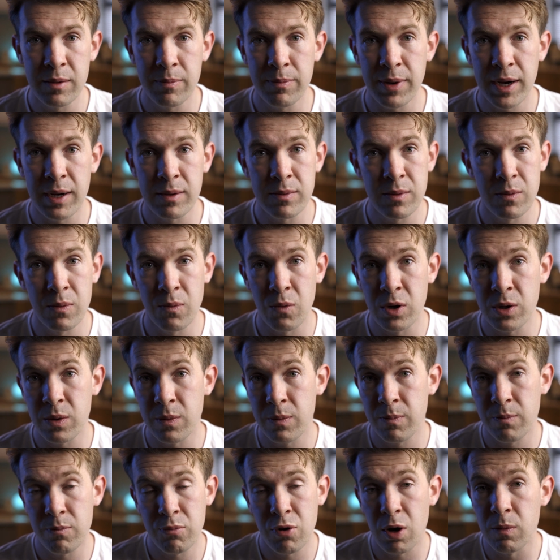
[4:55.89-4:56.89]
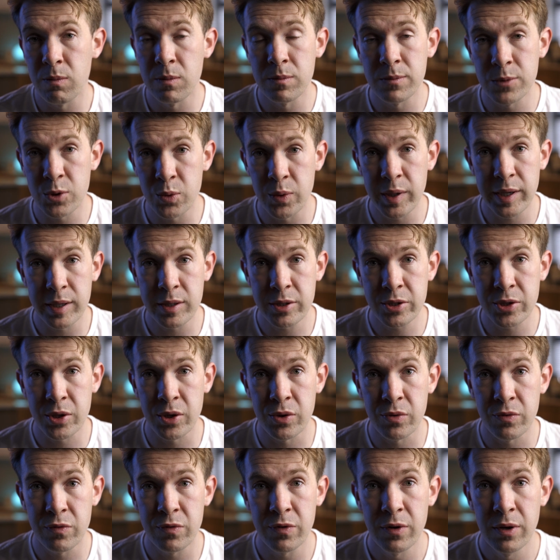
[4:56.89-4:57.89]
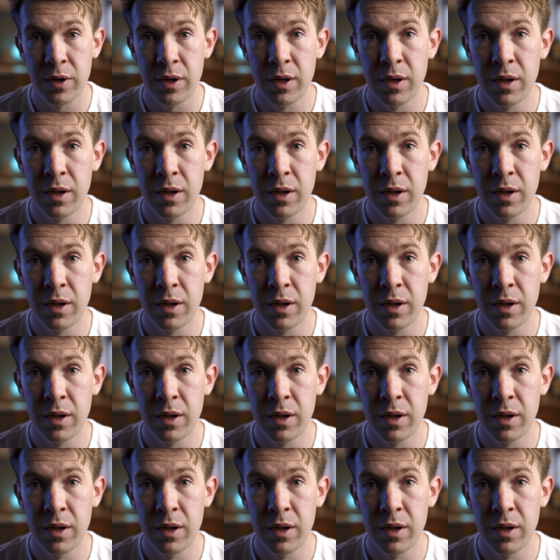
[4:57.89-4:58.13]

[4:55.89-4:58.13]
about what problems we can solve.